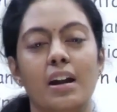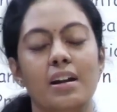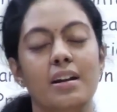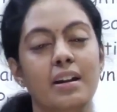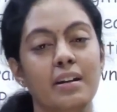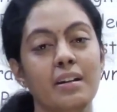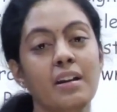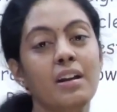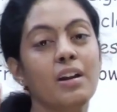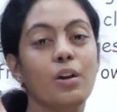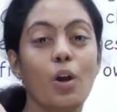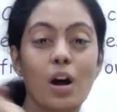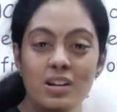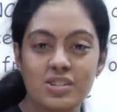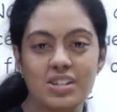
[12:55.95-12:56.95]
100,
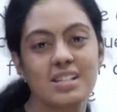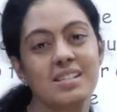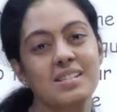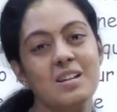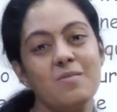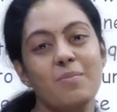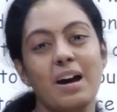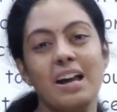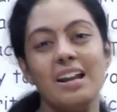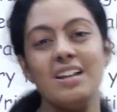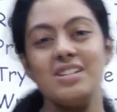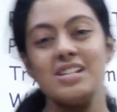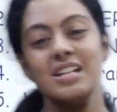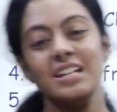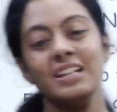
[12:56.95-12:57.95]
not just in
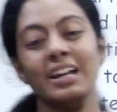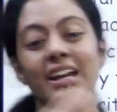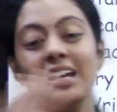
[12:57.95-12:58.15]
biology, in